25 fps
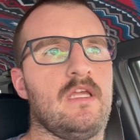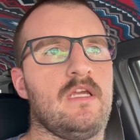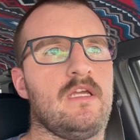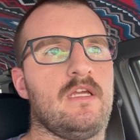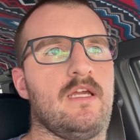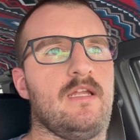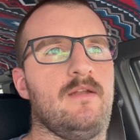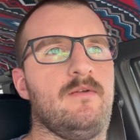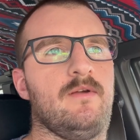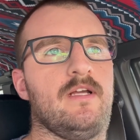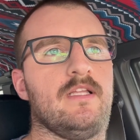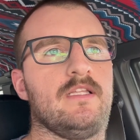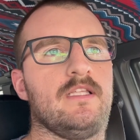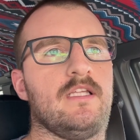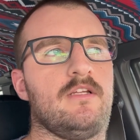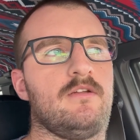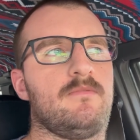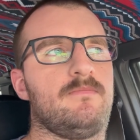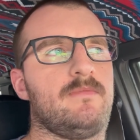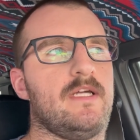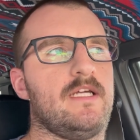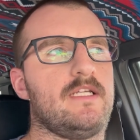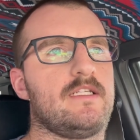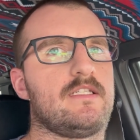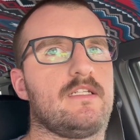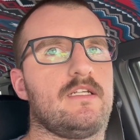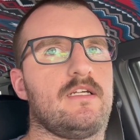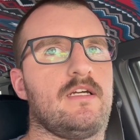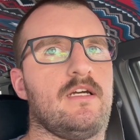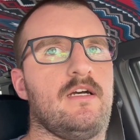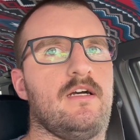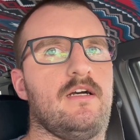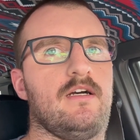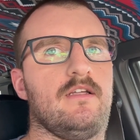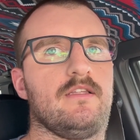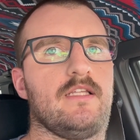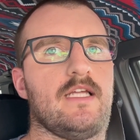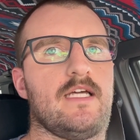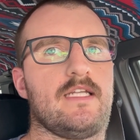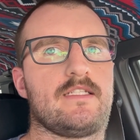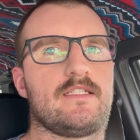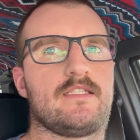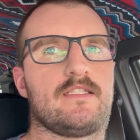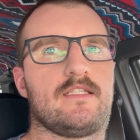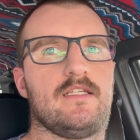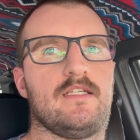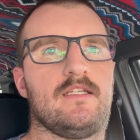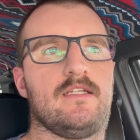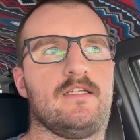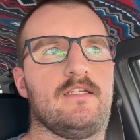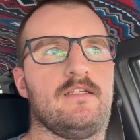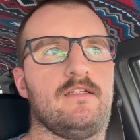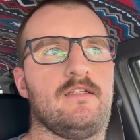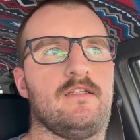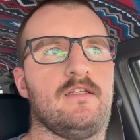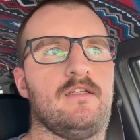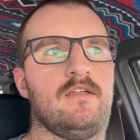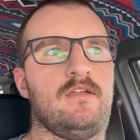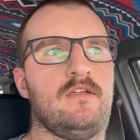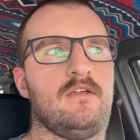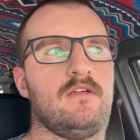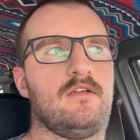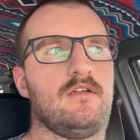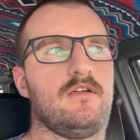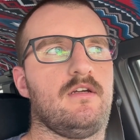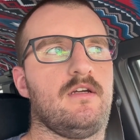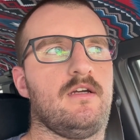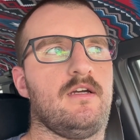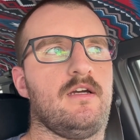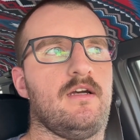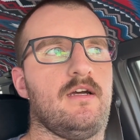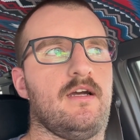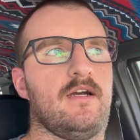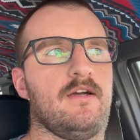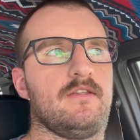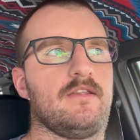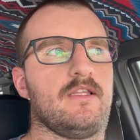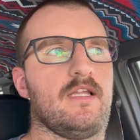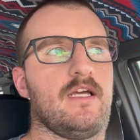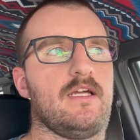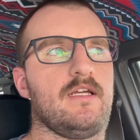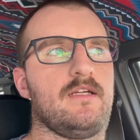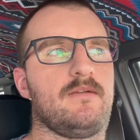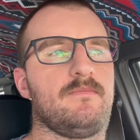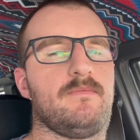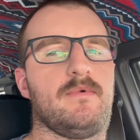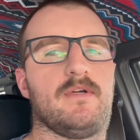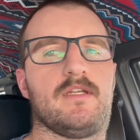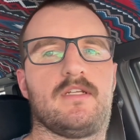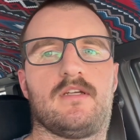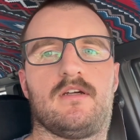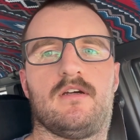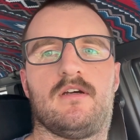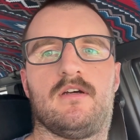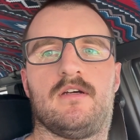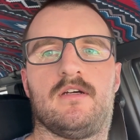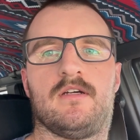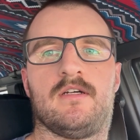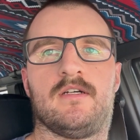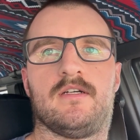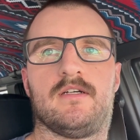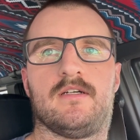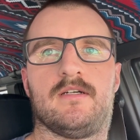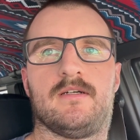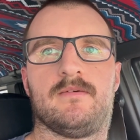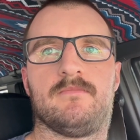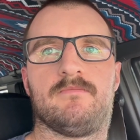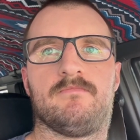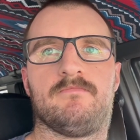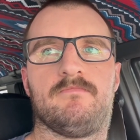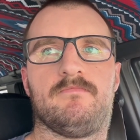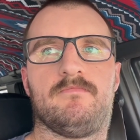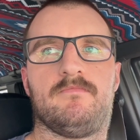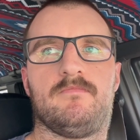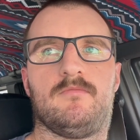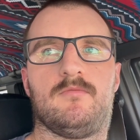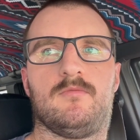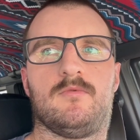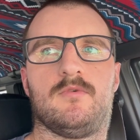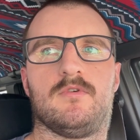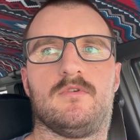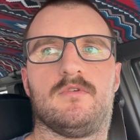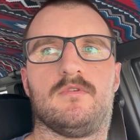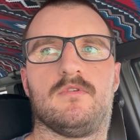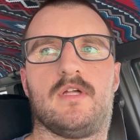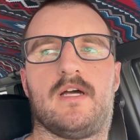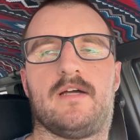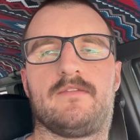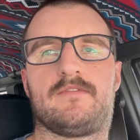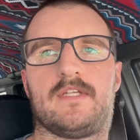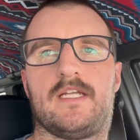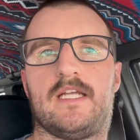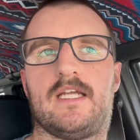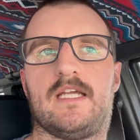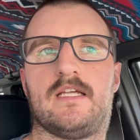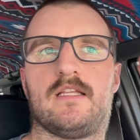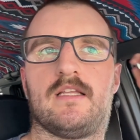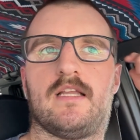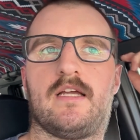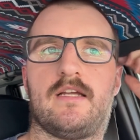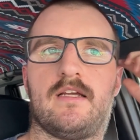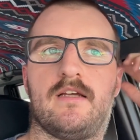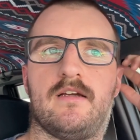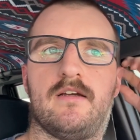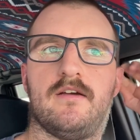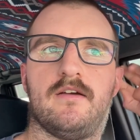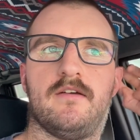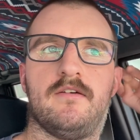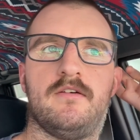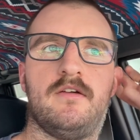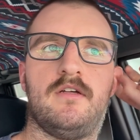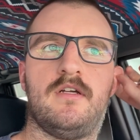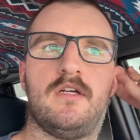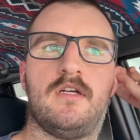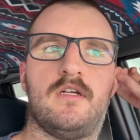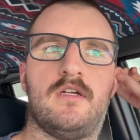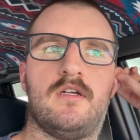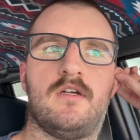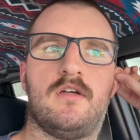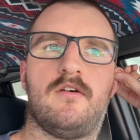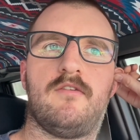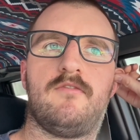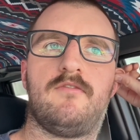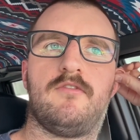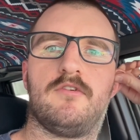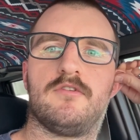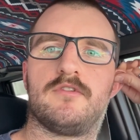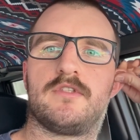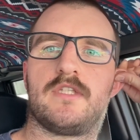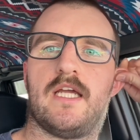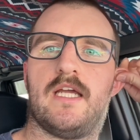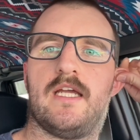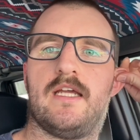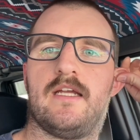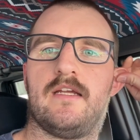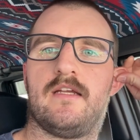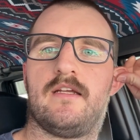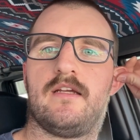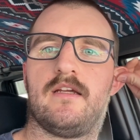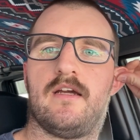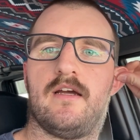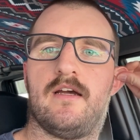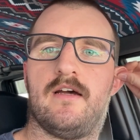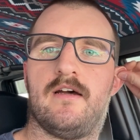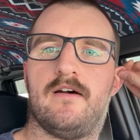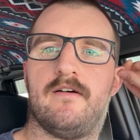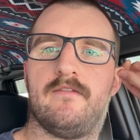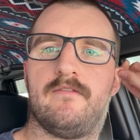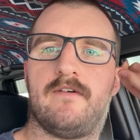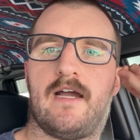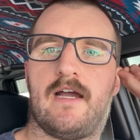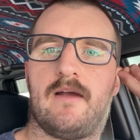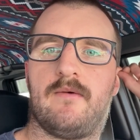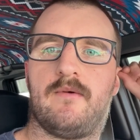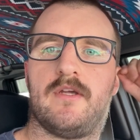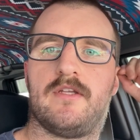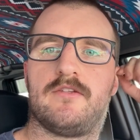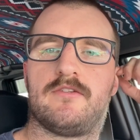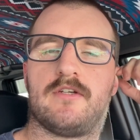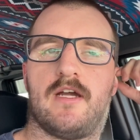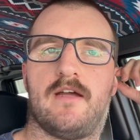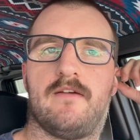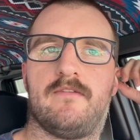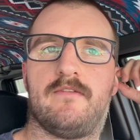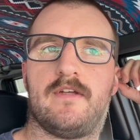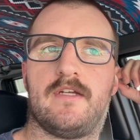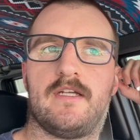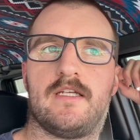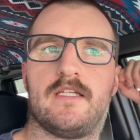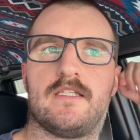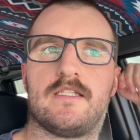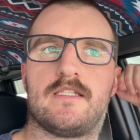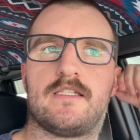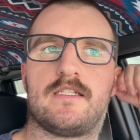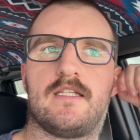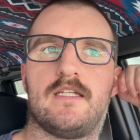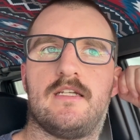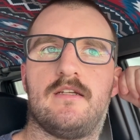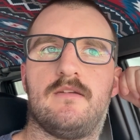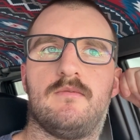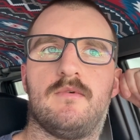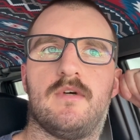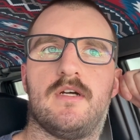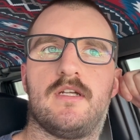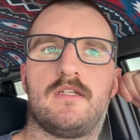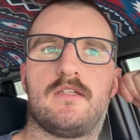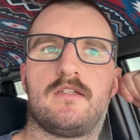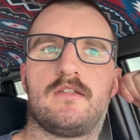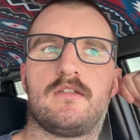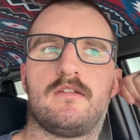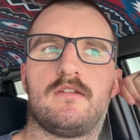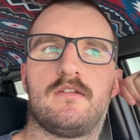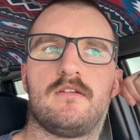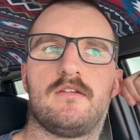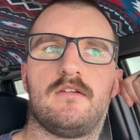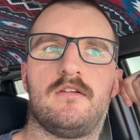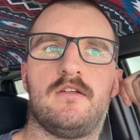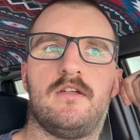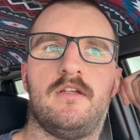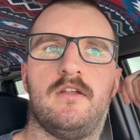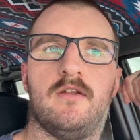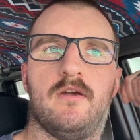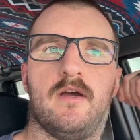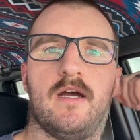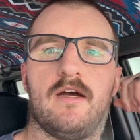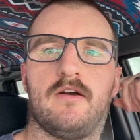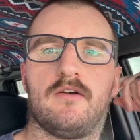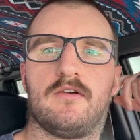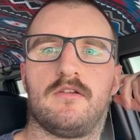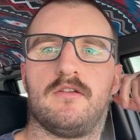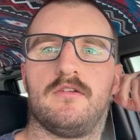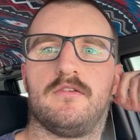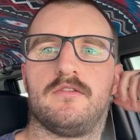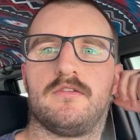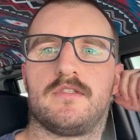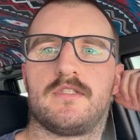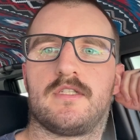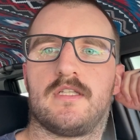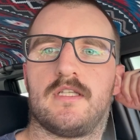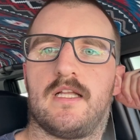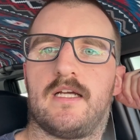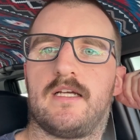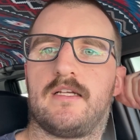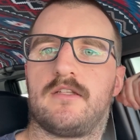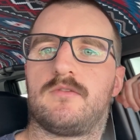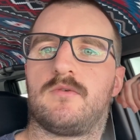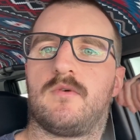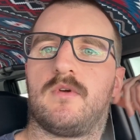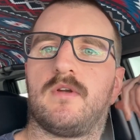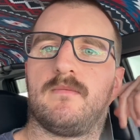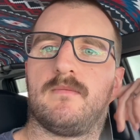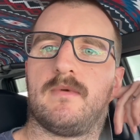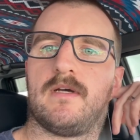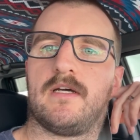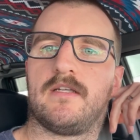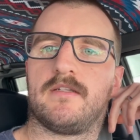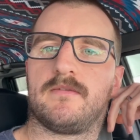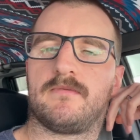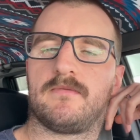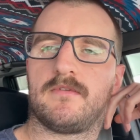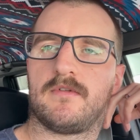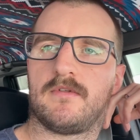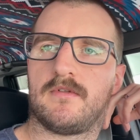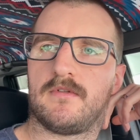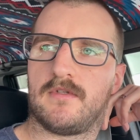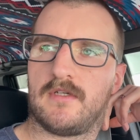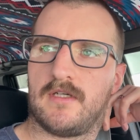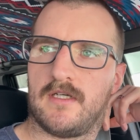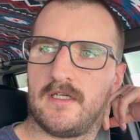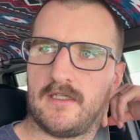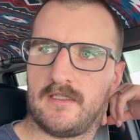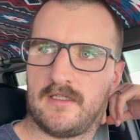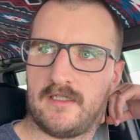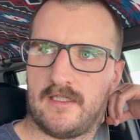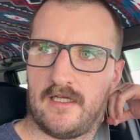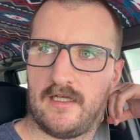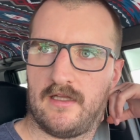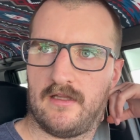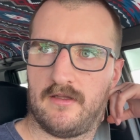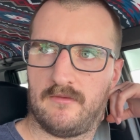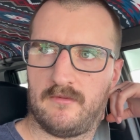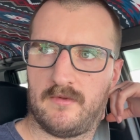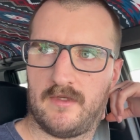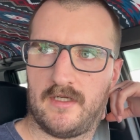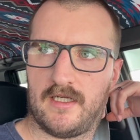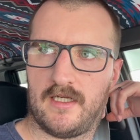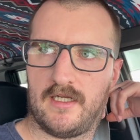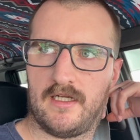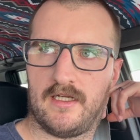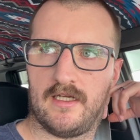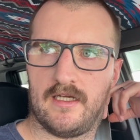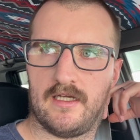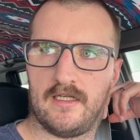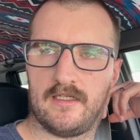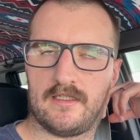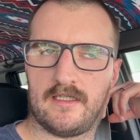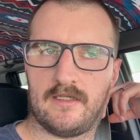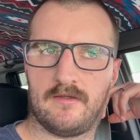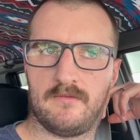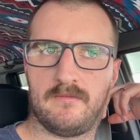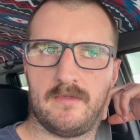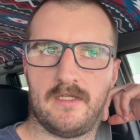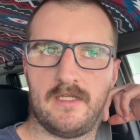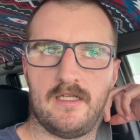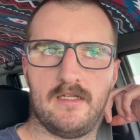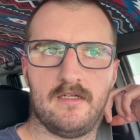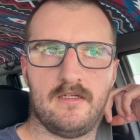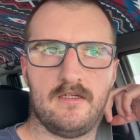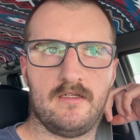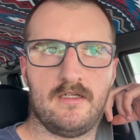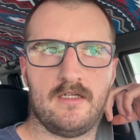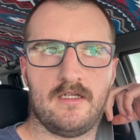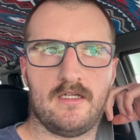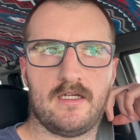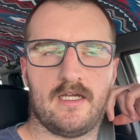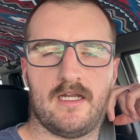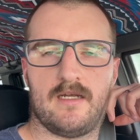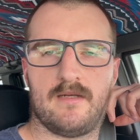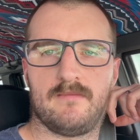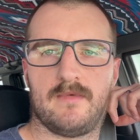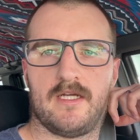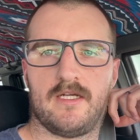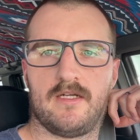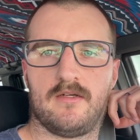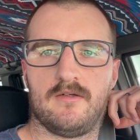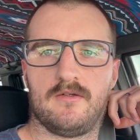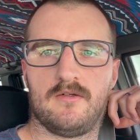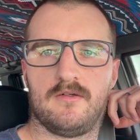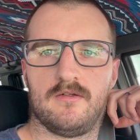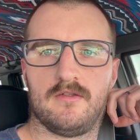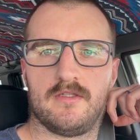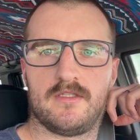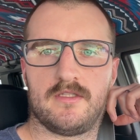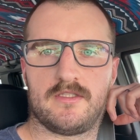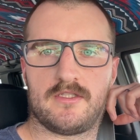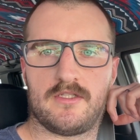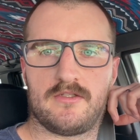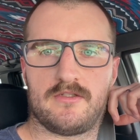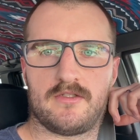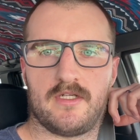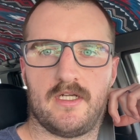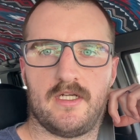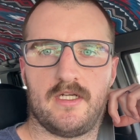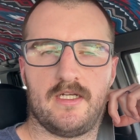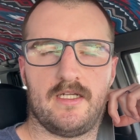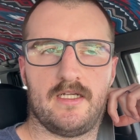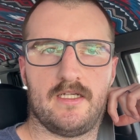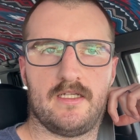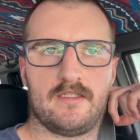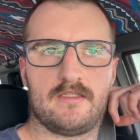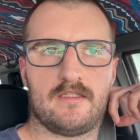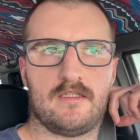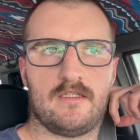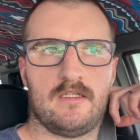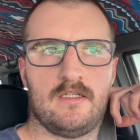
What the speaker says: anyway, a little bit less than I'd like, but we'll have to get like a full tank of highway driving and see what, how close to like 20 miles a gallon we can get. That would be kind of my goal, is to try and get